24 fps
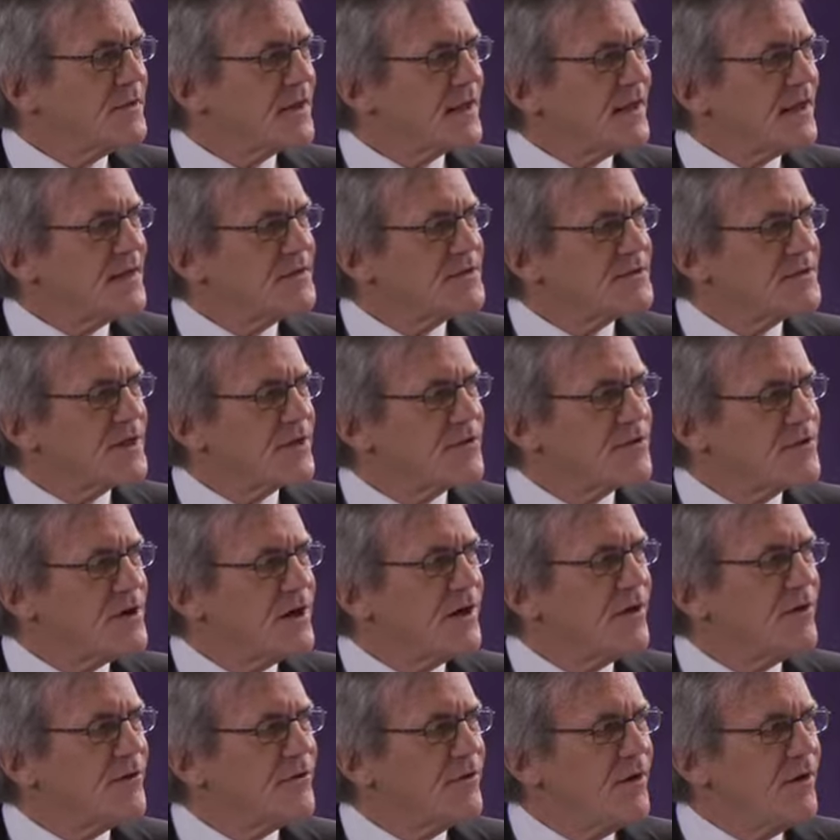the last 6
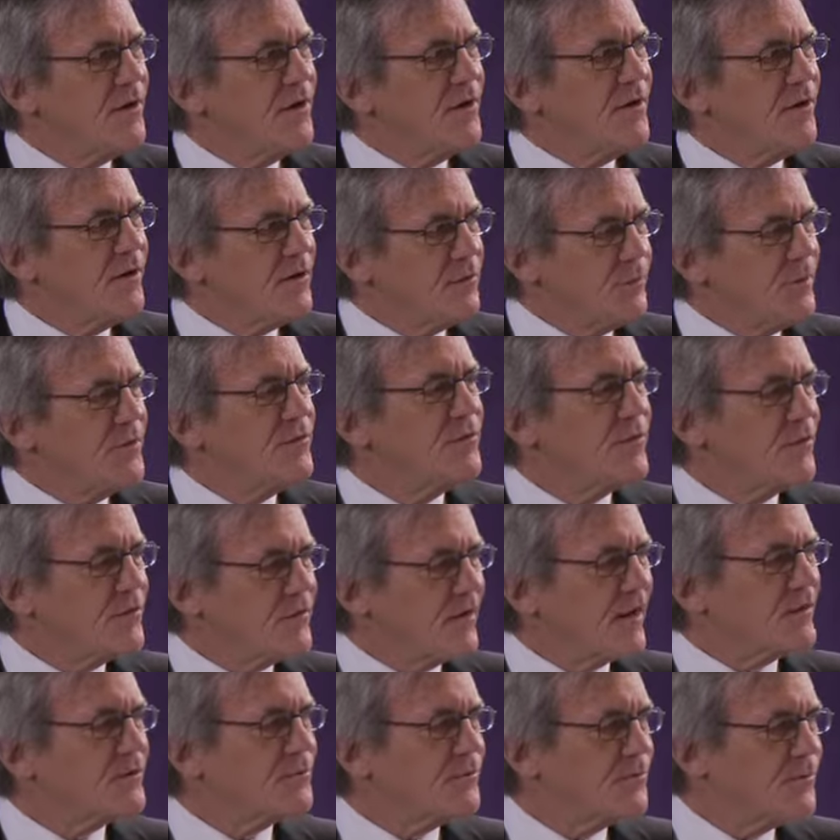years, has been
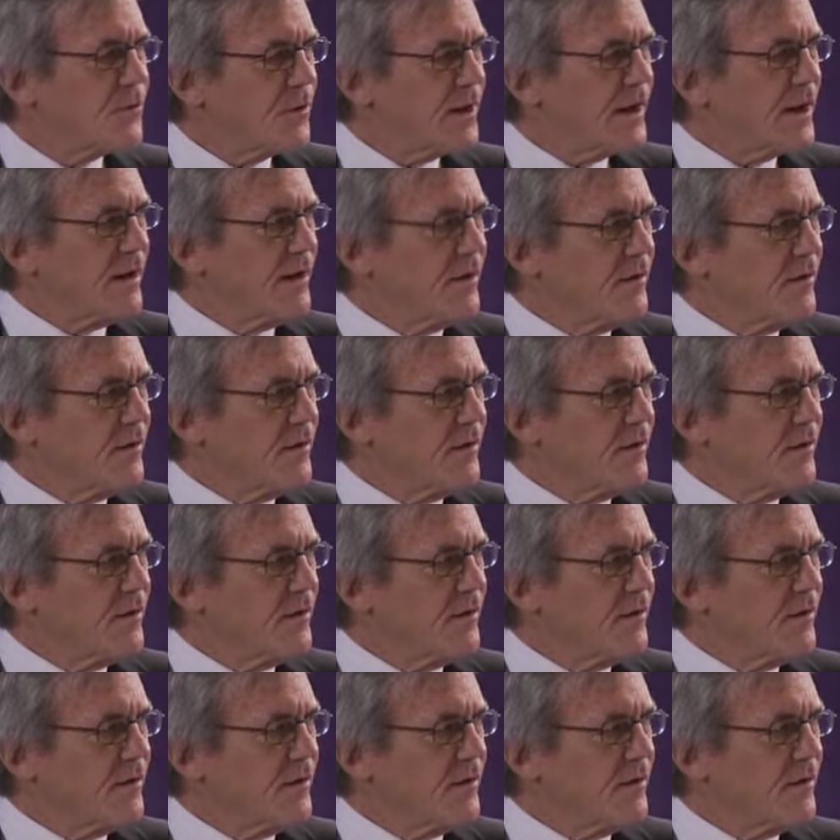successful for you?